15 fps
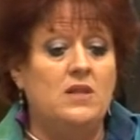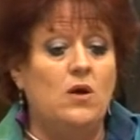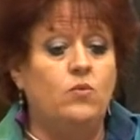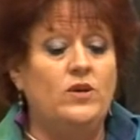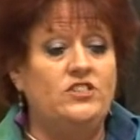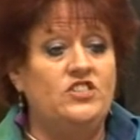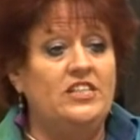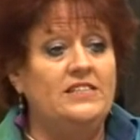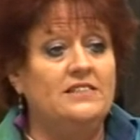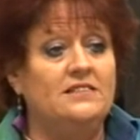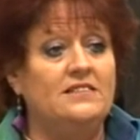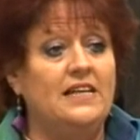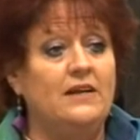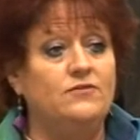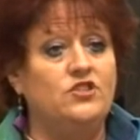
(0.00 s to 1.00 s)
which in
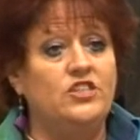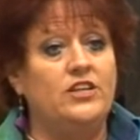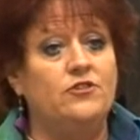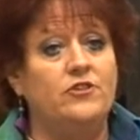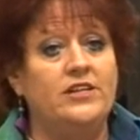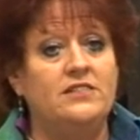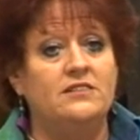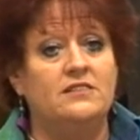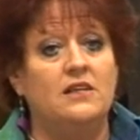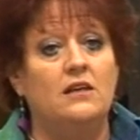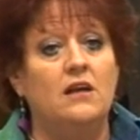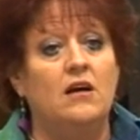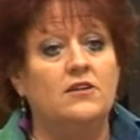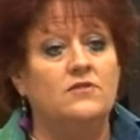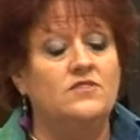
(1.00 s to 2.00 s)
itself generated a
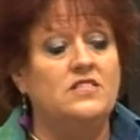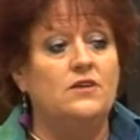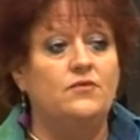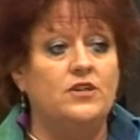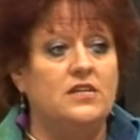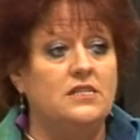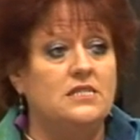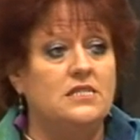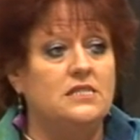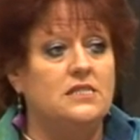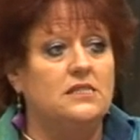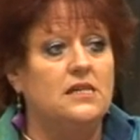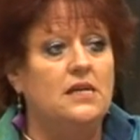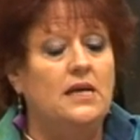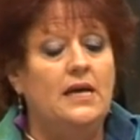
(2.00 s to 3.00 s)
lot of
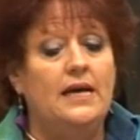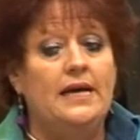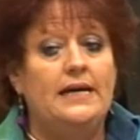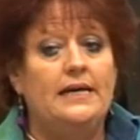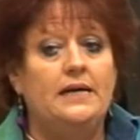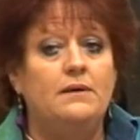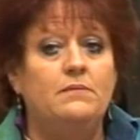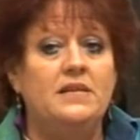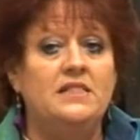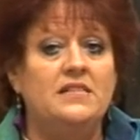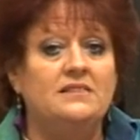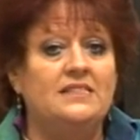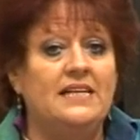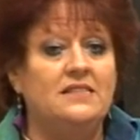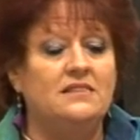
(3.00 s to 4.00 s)
difficulties in the
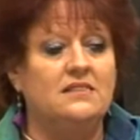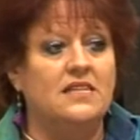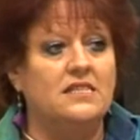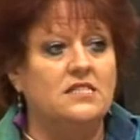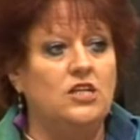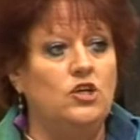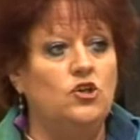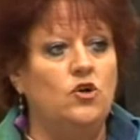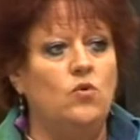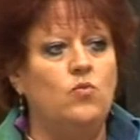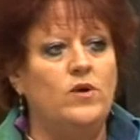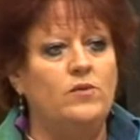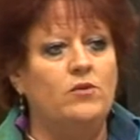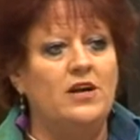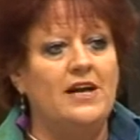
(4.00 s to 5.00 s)
sense that, you know,
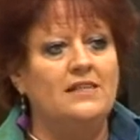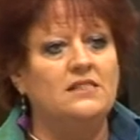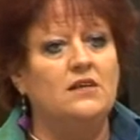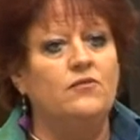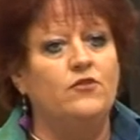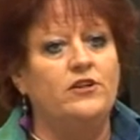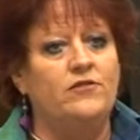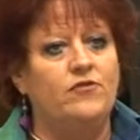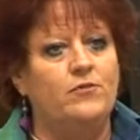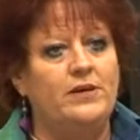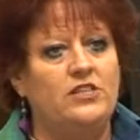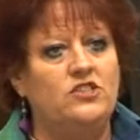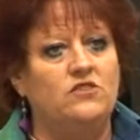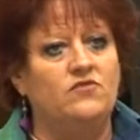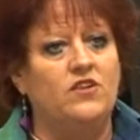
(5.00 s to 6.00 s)
we were asking for
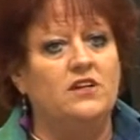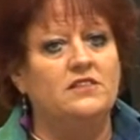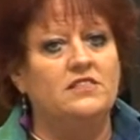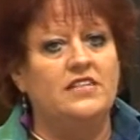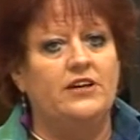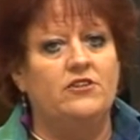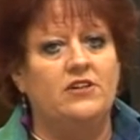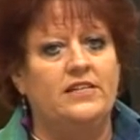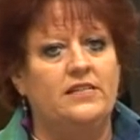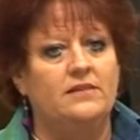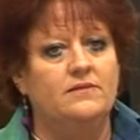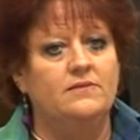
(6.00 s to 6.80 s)
information voluntarily.